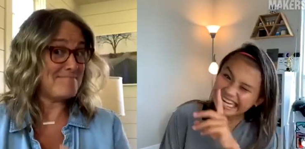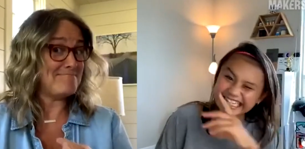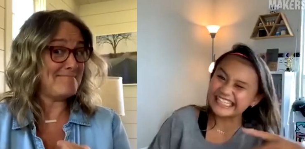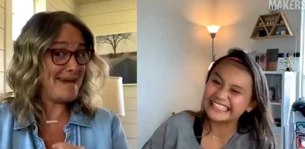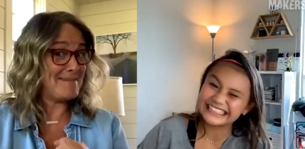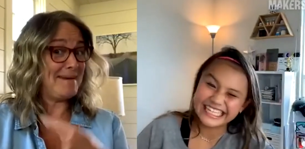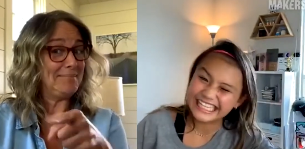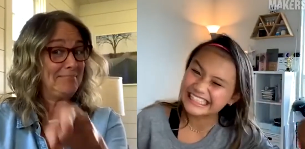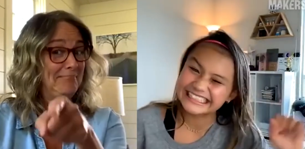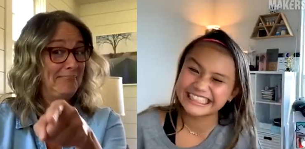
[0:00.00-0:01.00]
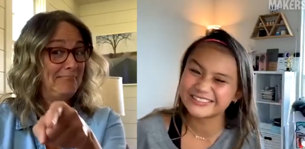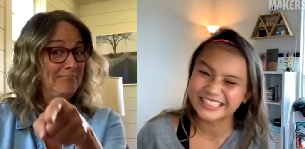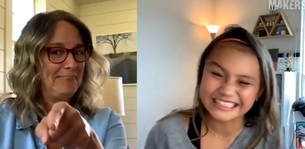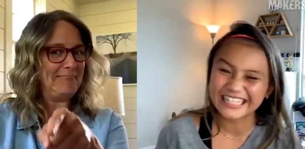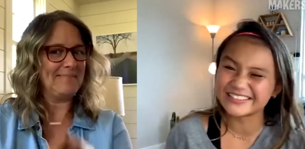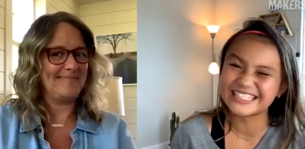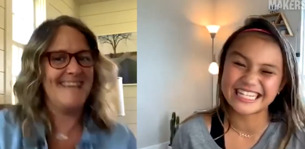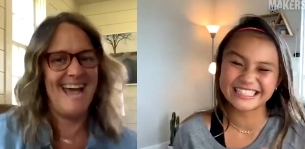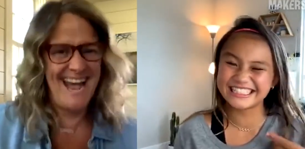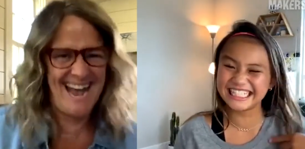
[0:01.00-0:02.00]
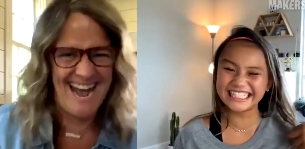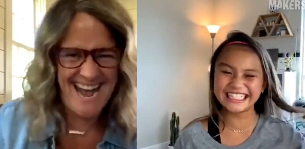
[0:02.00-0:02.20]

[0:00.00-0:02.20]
Speaker 1: I can't say it because he's right downstairs.